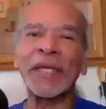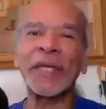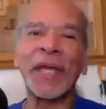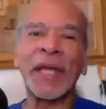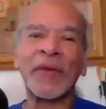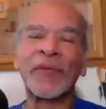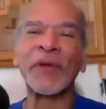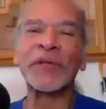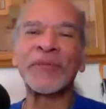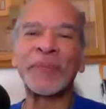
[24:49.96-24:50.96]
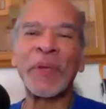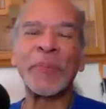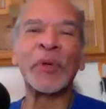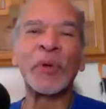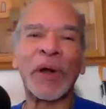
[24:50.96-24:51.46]
in for those
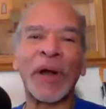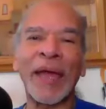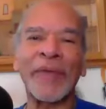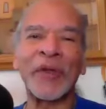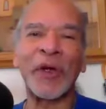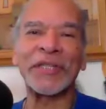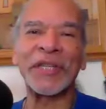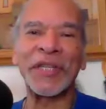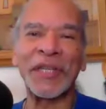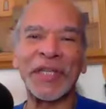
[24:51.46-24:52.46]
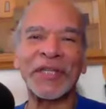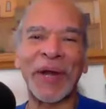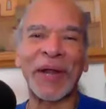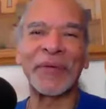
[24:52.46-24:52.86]
people who are having RTDs, right?